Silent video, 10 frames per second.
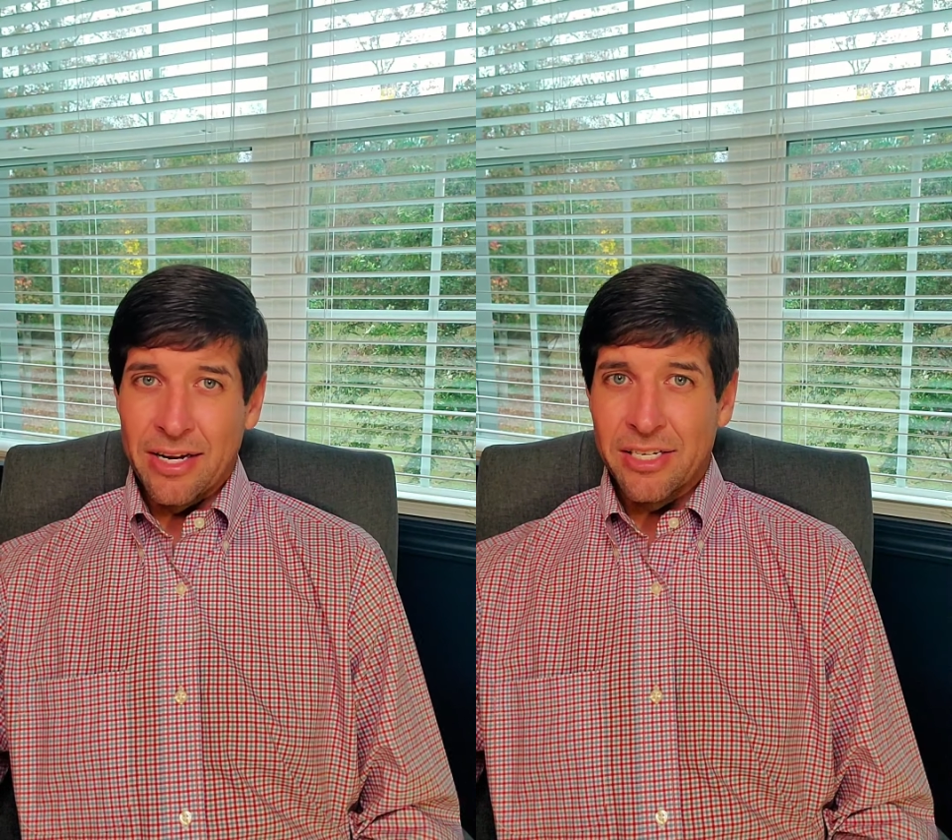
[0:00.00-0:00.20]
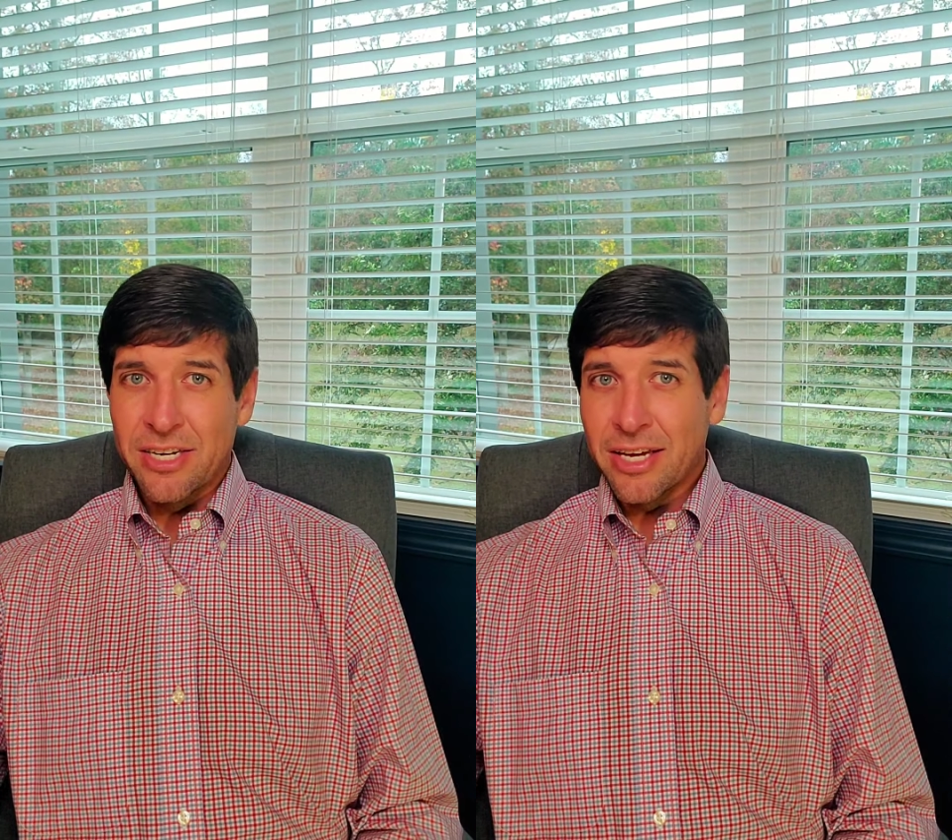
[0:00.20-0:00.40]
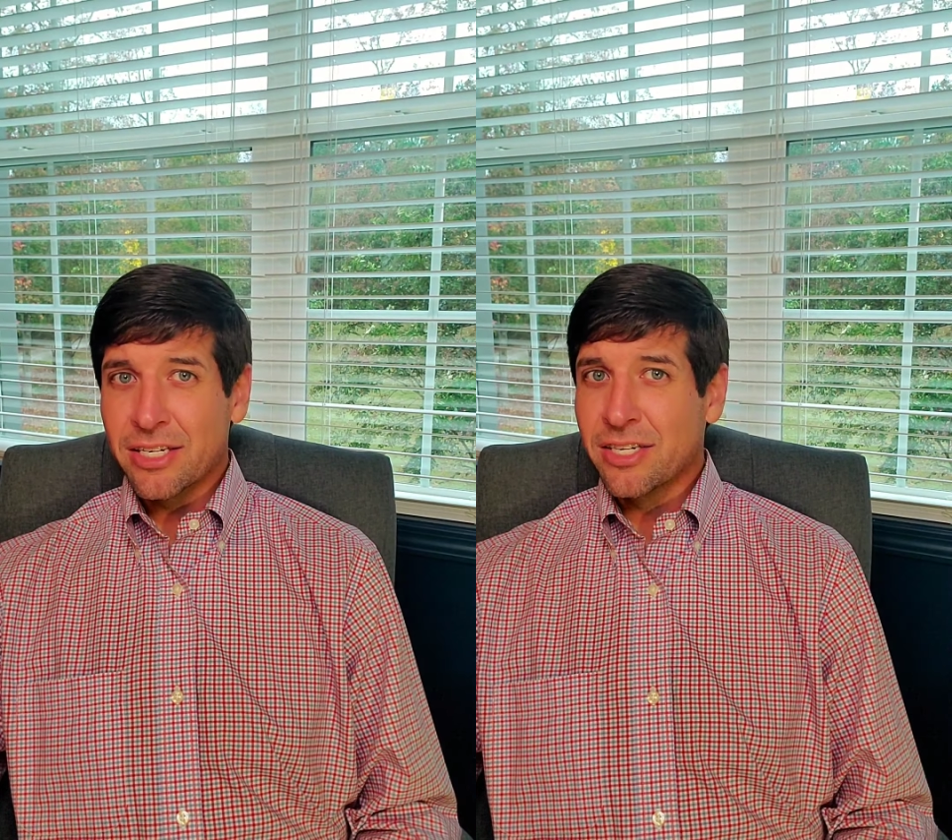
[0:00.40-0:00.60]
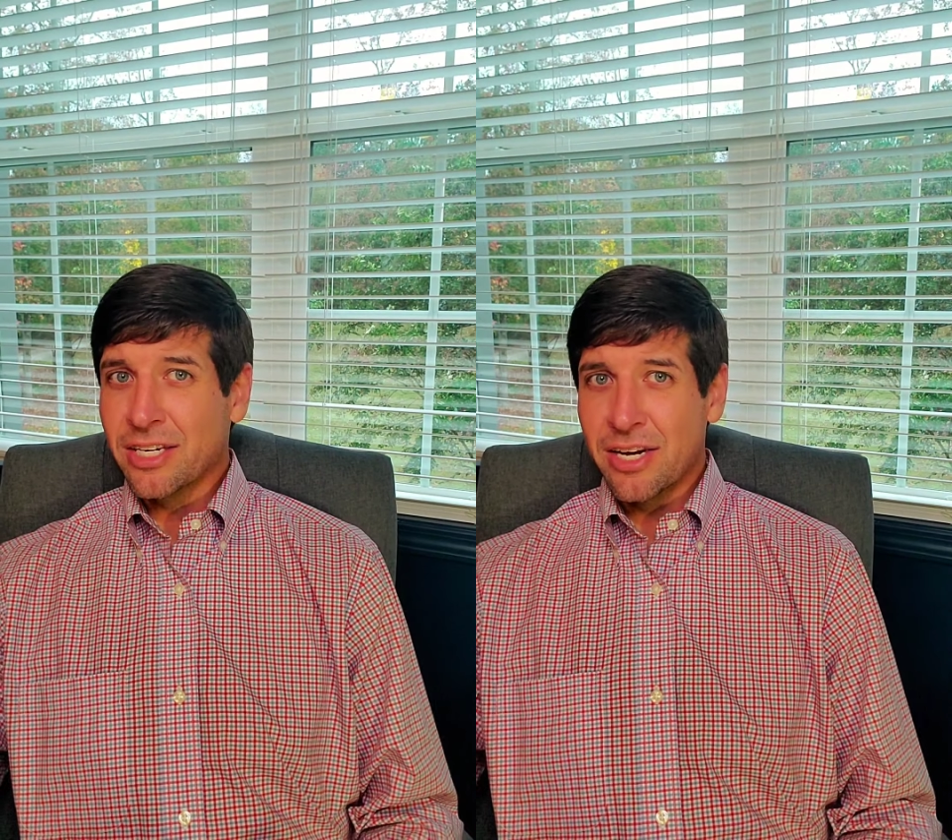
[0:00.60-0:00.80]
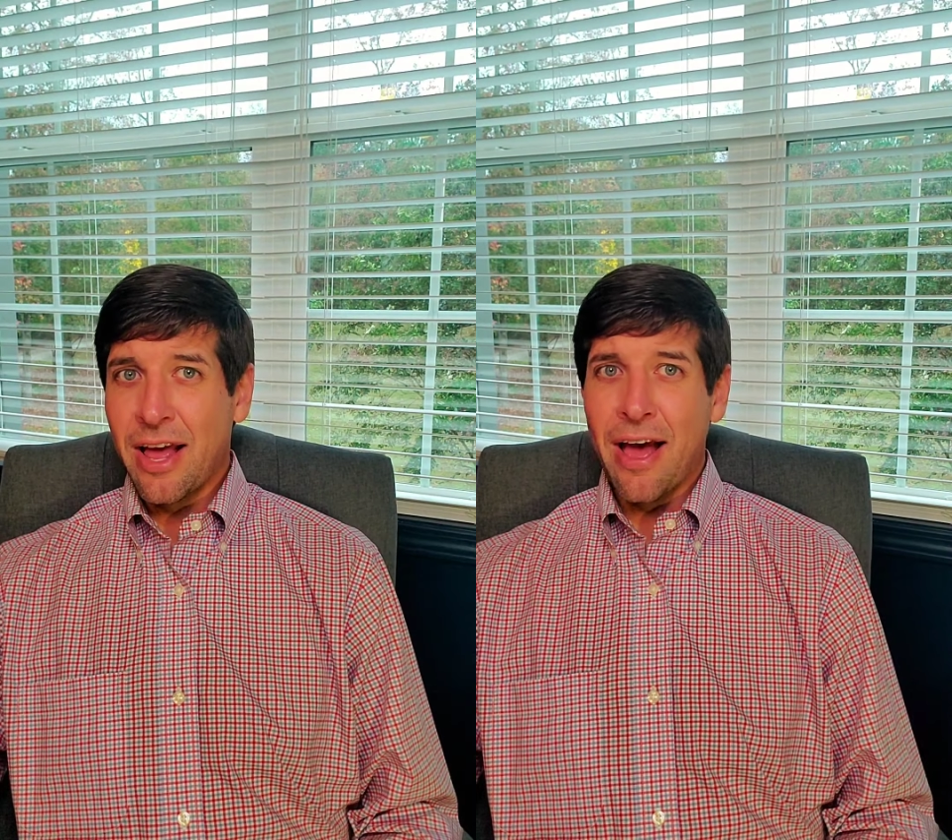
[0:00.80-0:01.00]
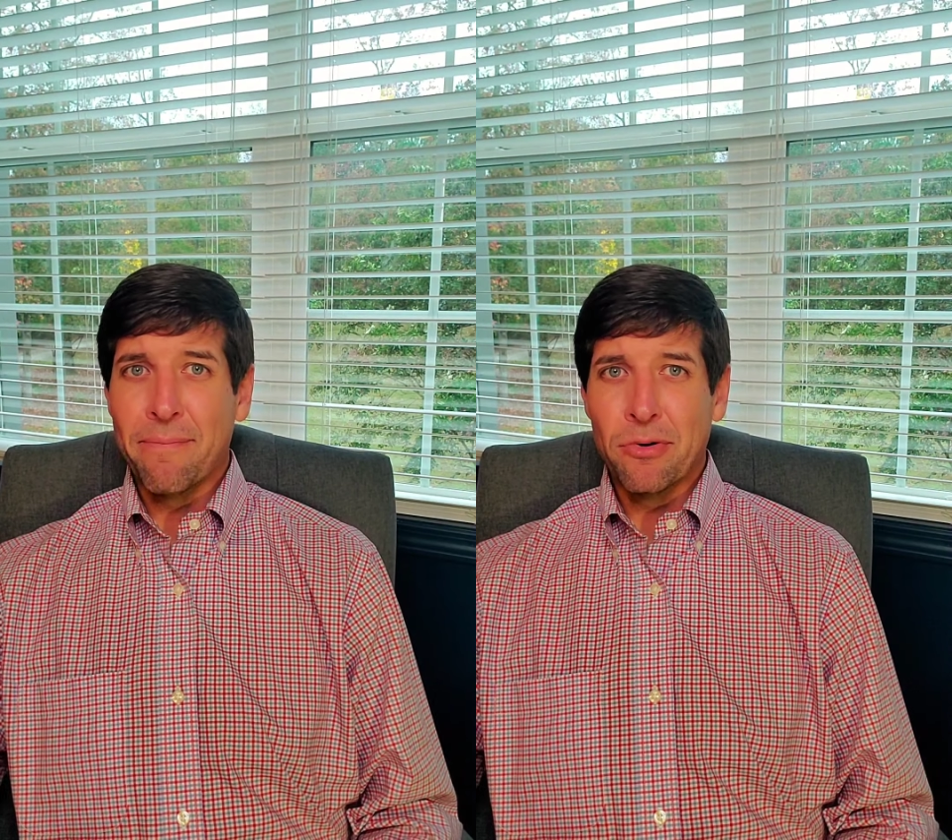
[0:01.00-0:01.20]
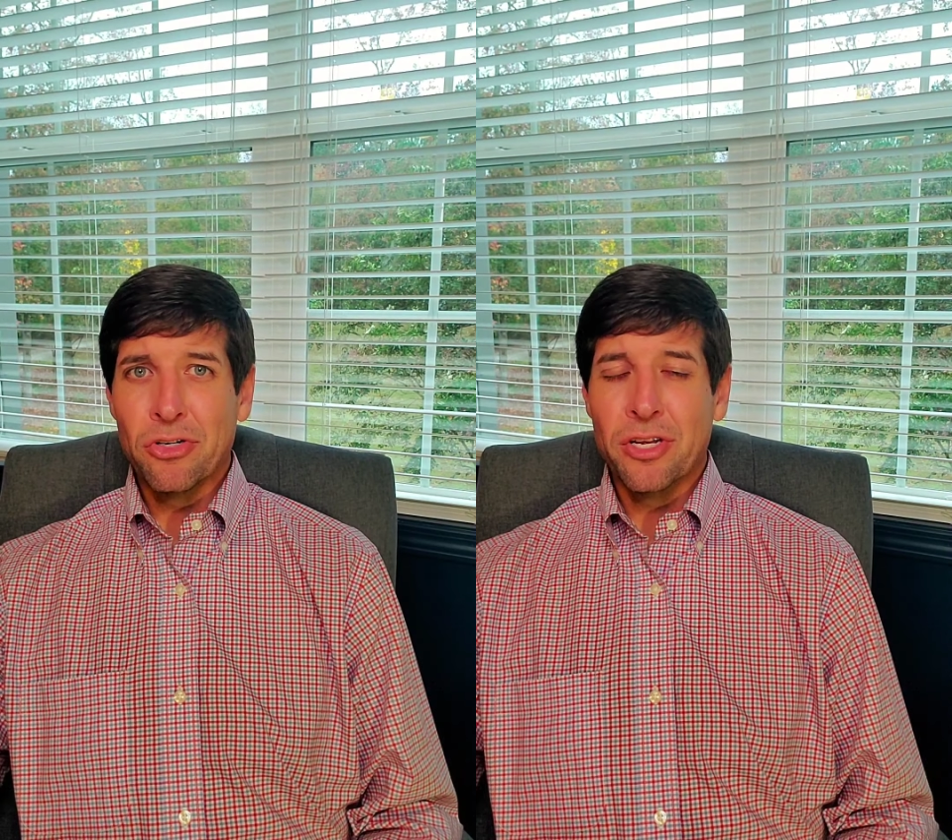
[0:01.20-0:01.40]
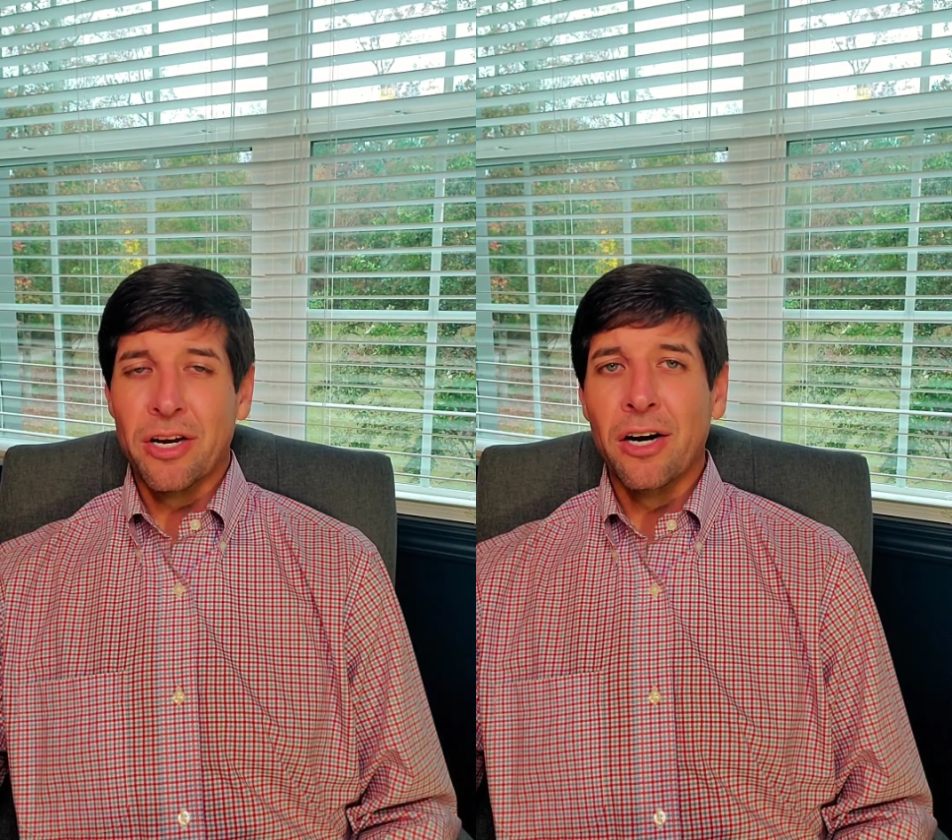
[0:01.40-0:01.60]

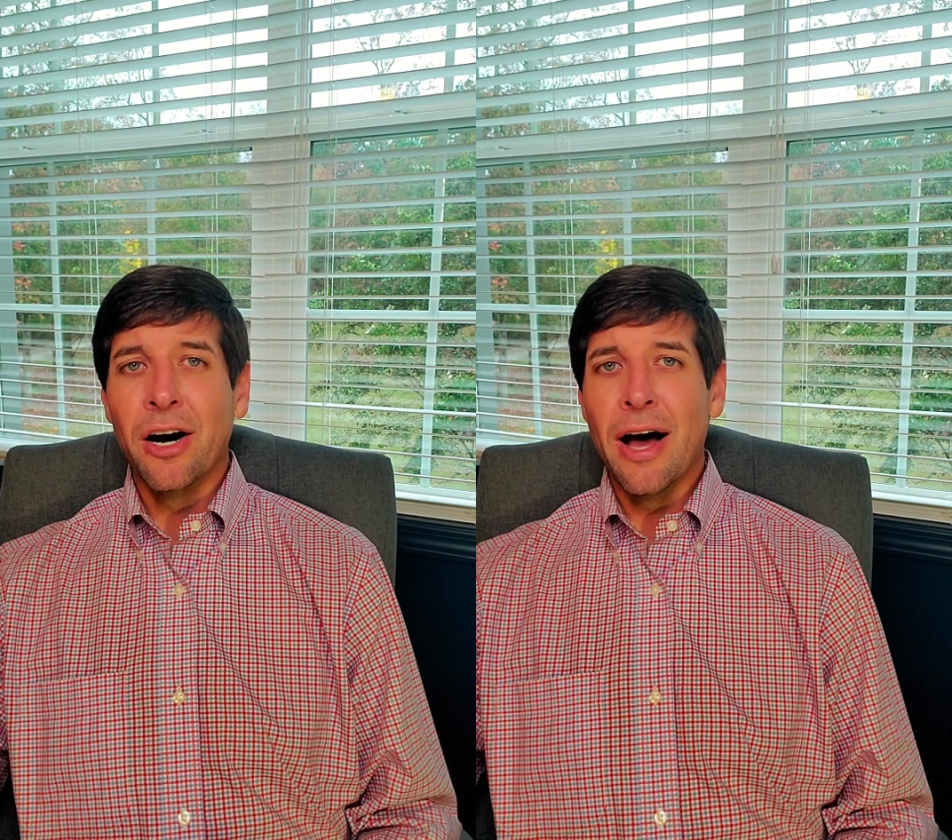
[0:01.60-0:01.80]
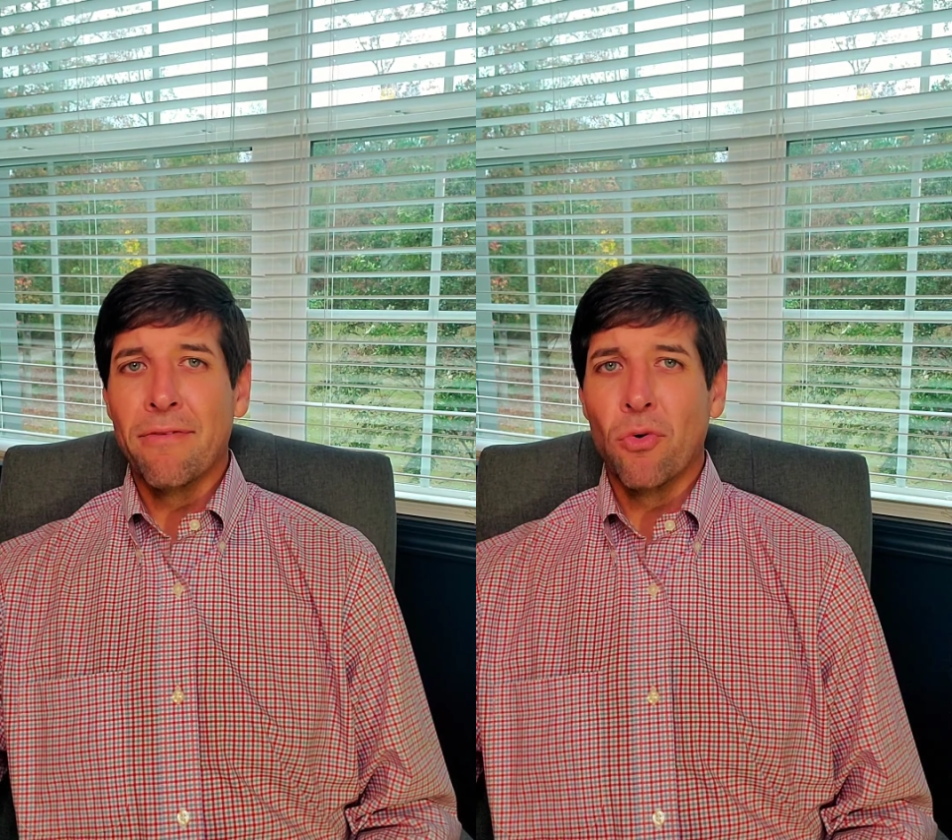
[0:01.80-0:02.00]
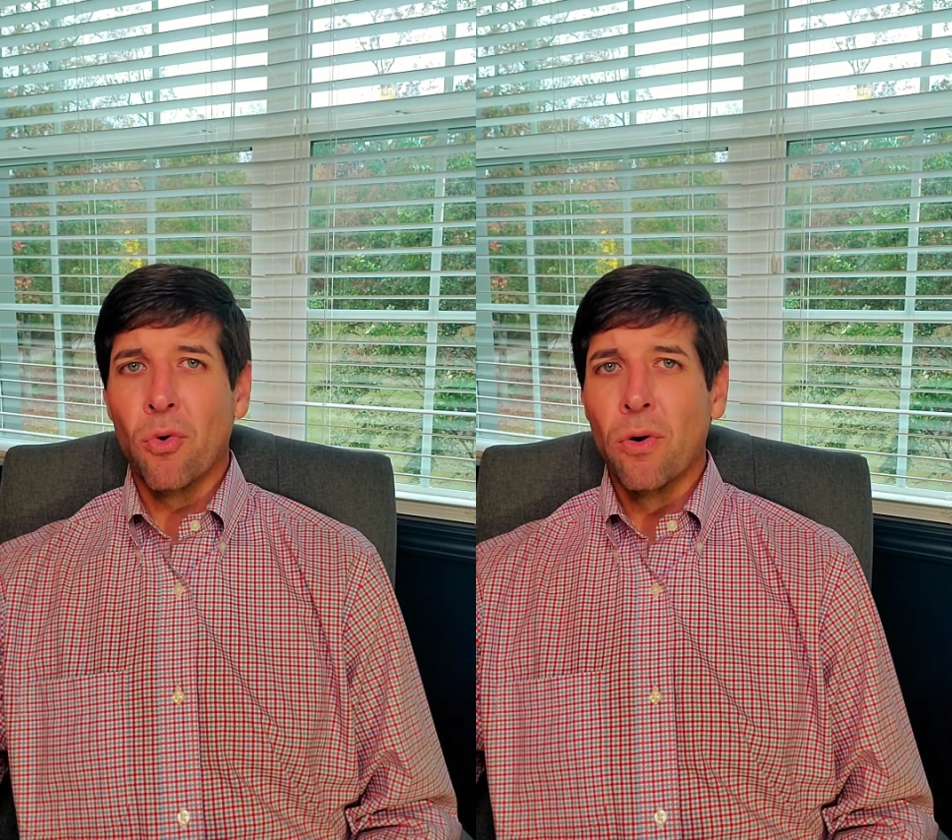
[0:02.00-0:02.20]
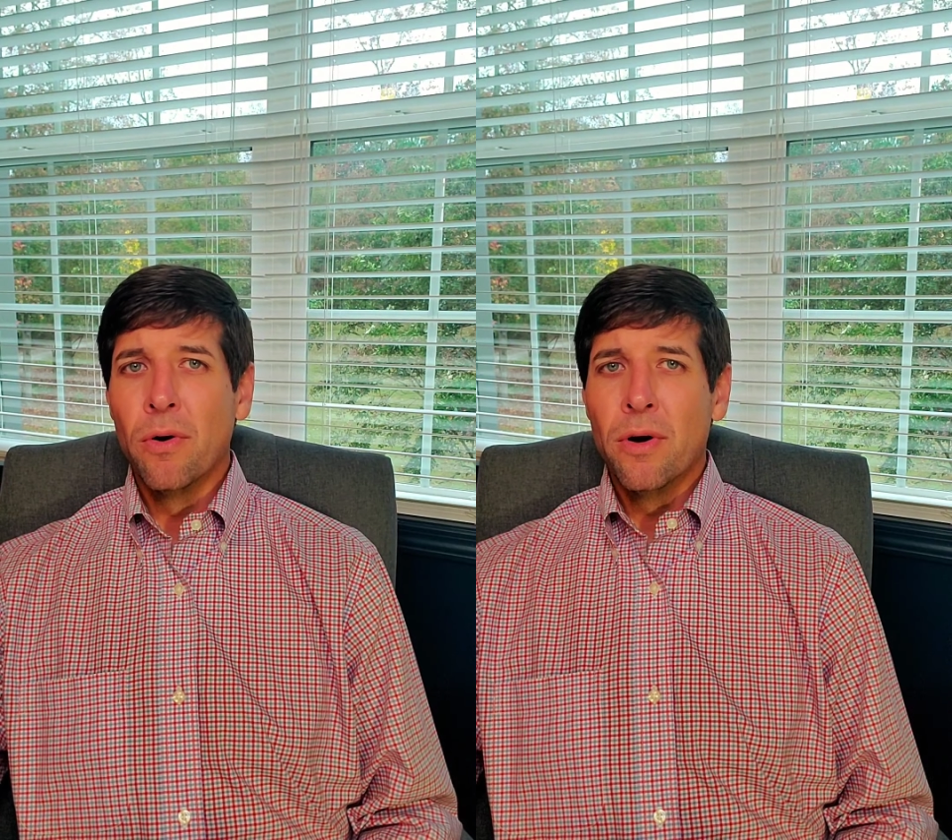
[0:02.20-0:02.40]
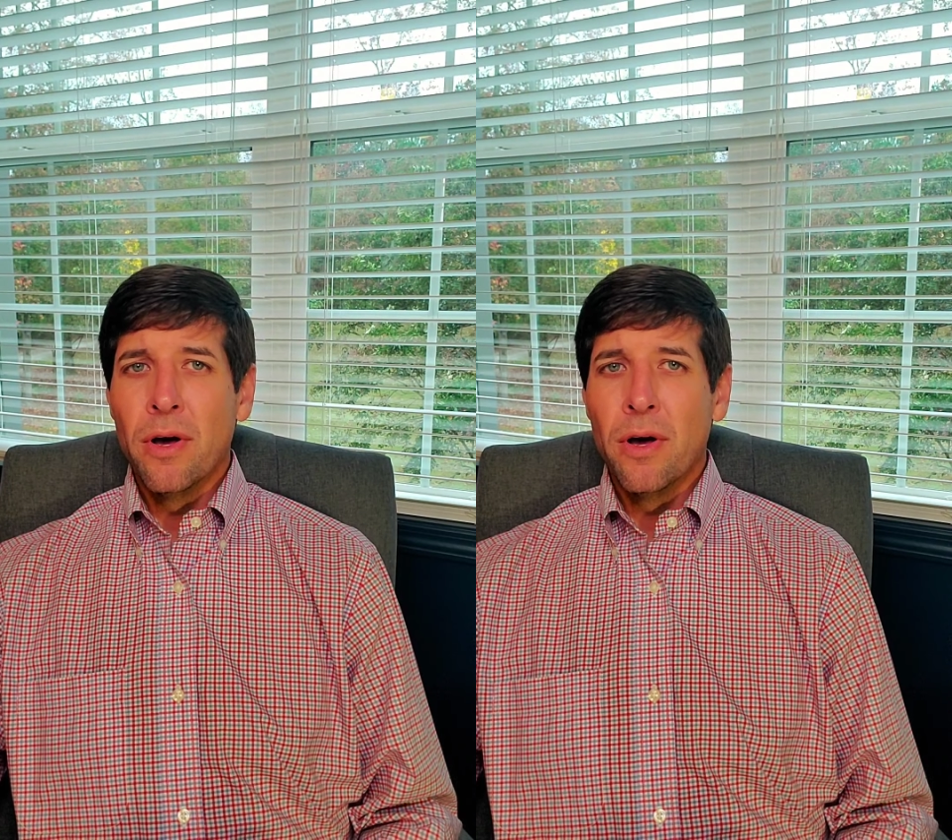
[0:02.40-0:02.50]
6.5% level,